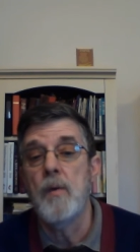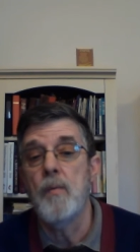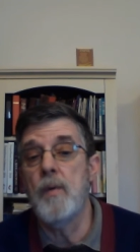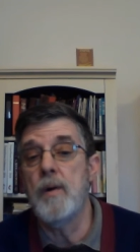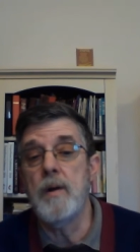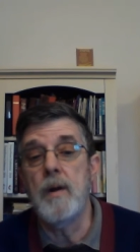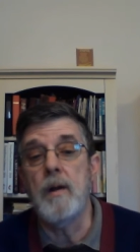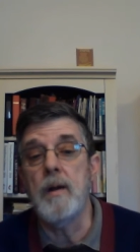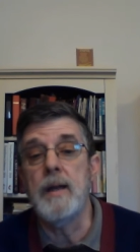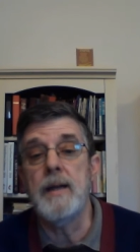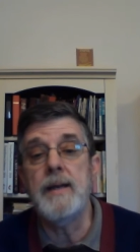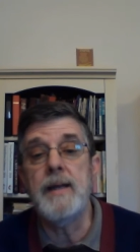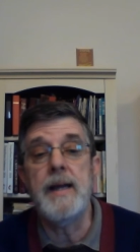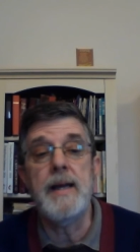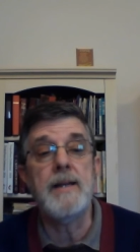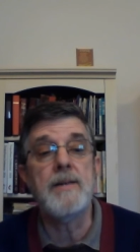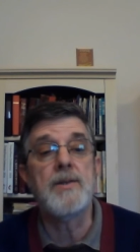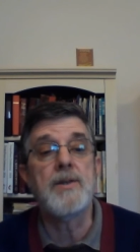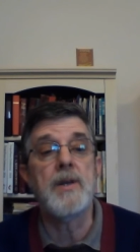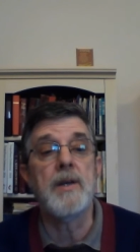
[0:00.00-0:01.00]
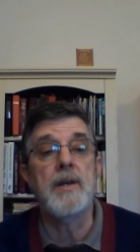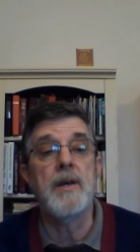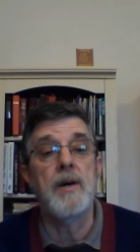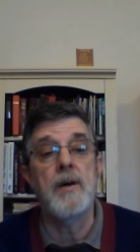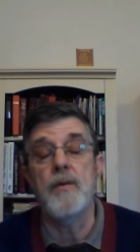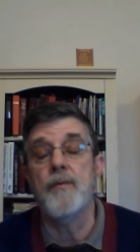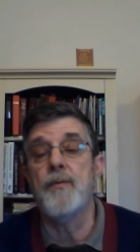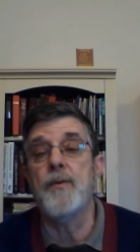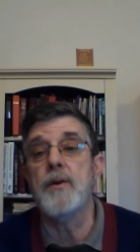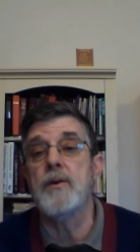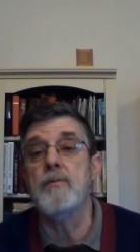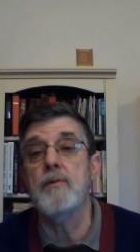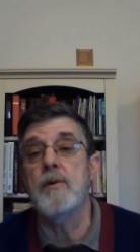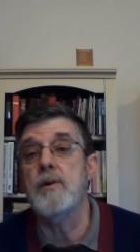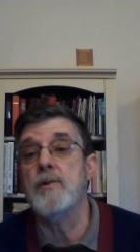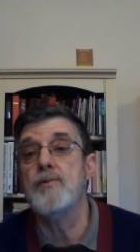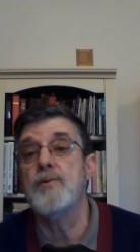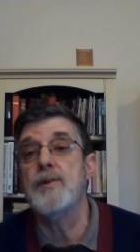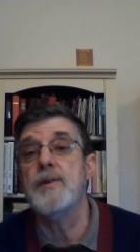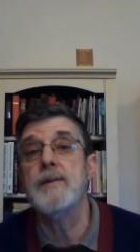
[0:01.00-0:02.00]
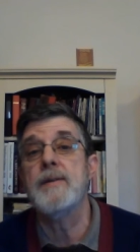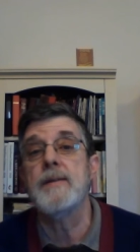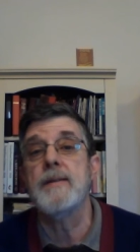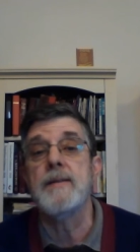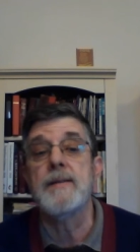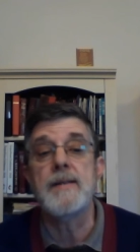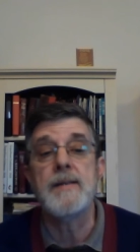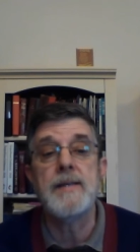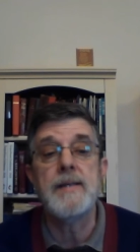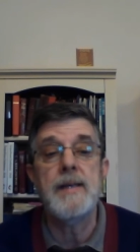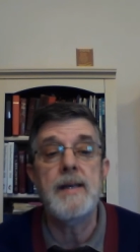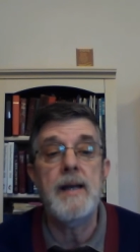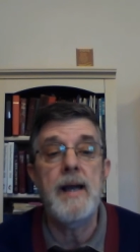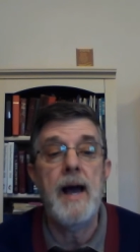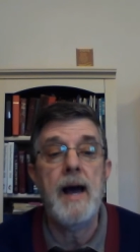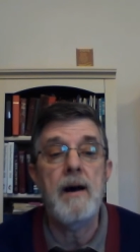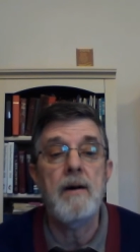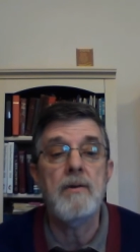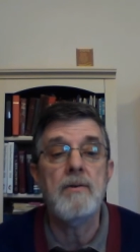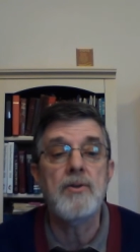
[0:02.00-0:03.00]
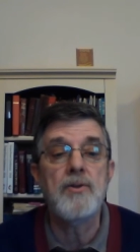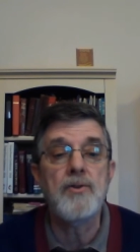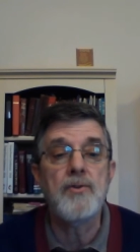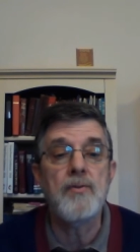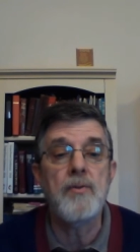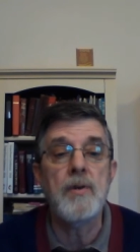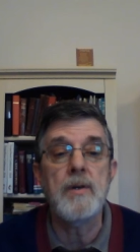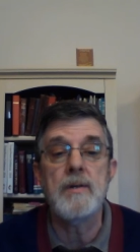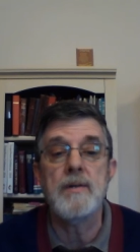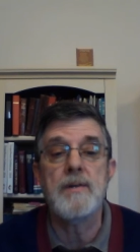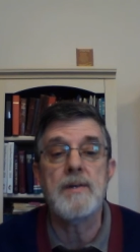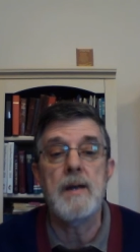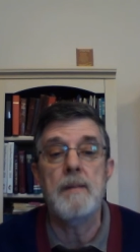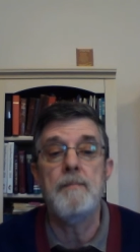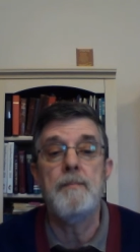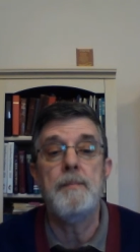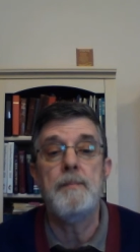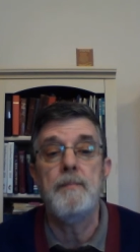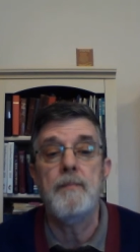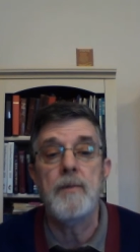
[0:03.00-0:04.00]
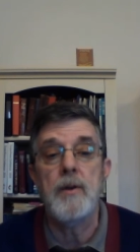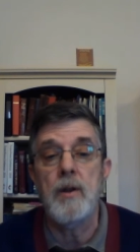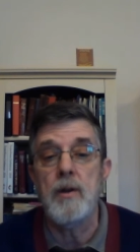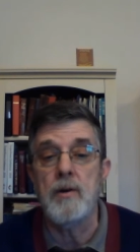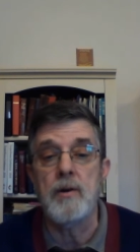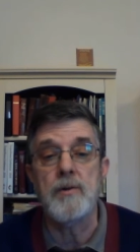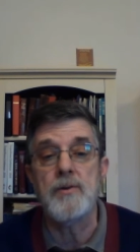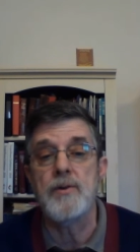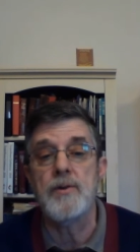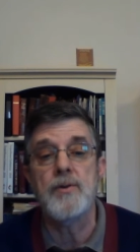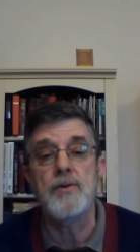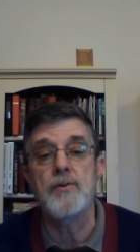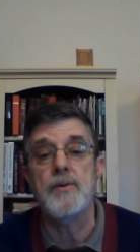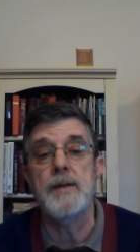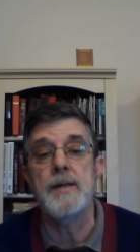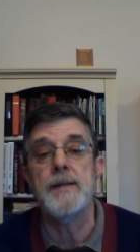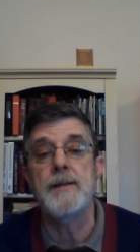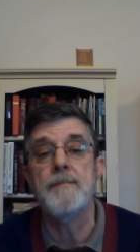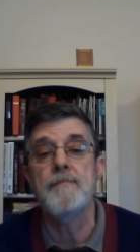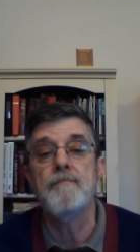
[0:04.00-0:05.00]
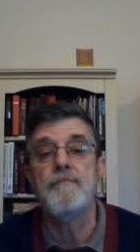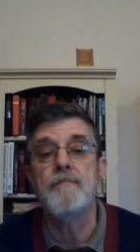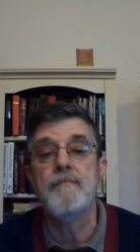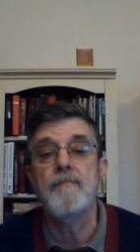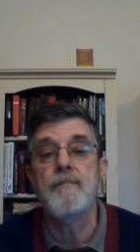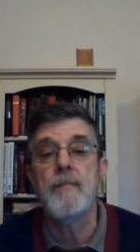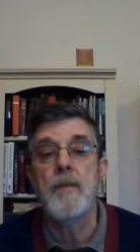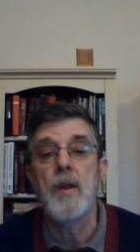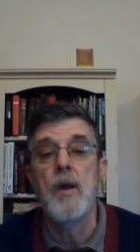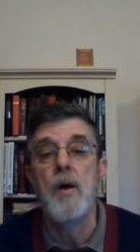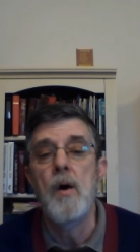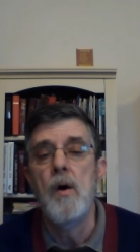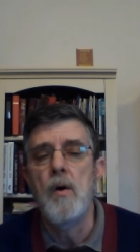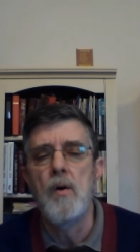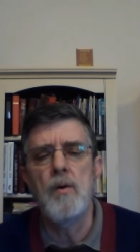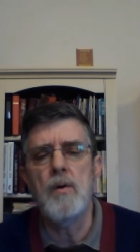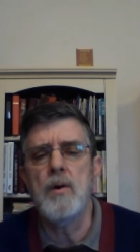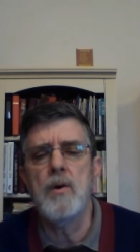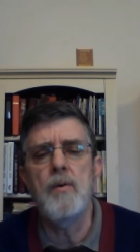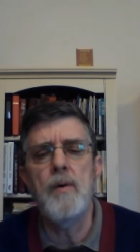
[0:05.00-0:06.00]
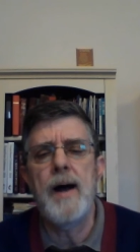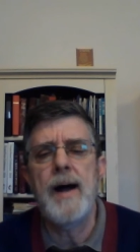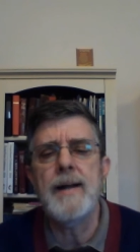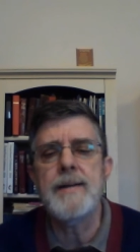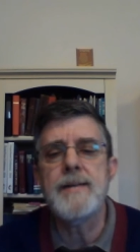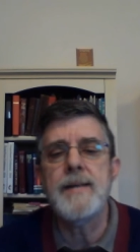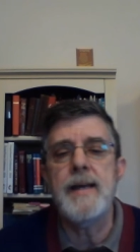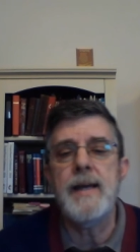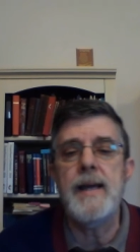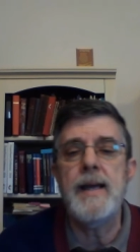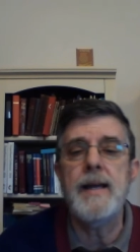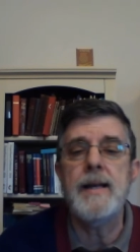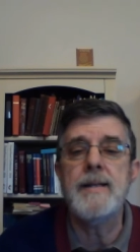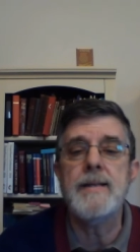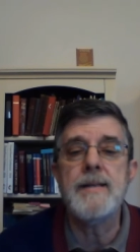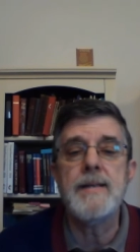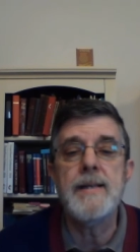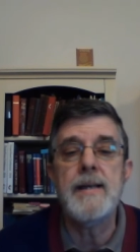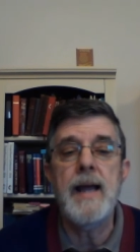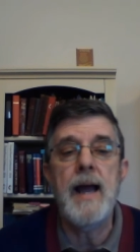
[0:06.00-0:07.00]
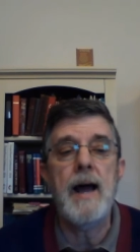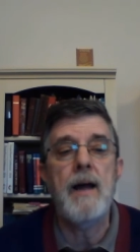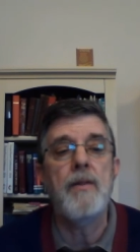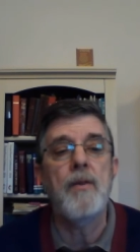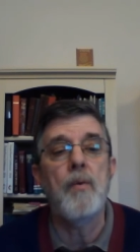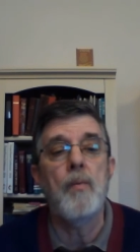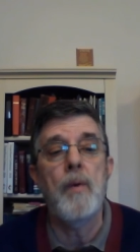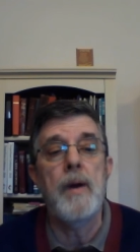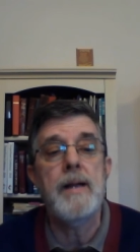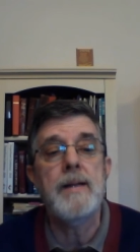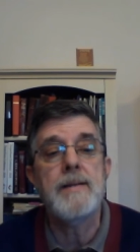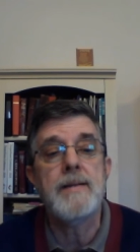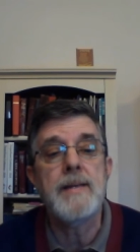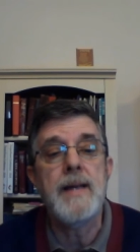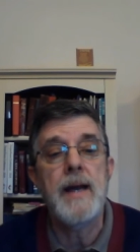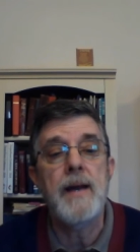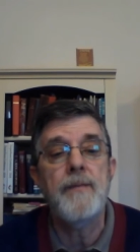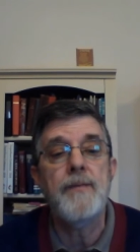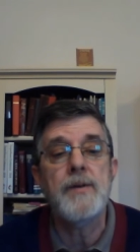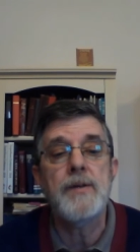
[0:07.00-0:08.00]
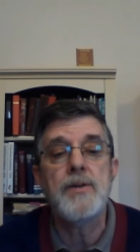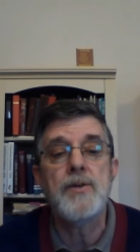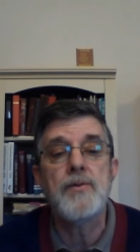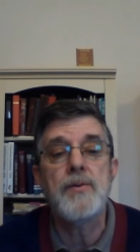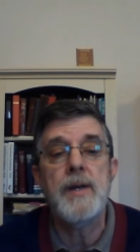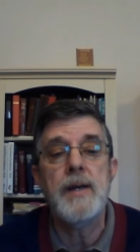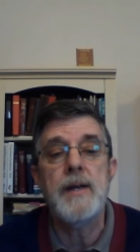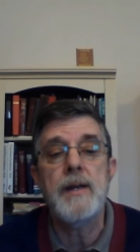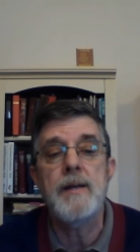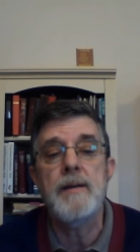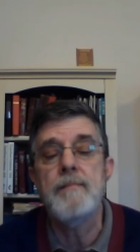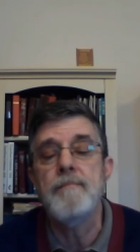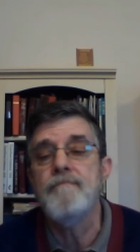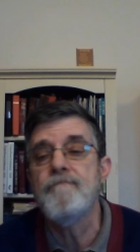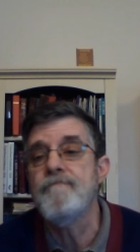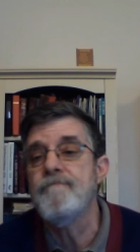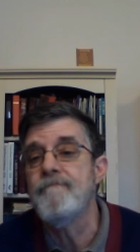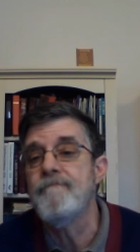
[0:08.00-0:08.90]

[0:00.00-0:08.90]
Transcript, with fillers: One only needs to go for groceries and see how short some clerks are treated or go out to eat and see how the wait staff is treated,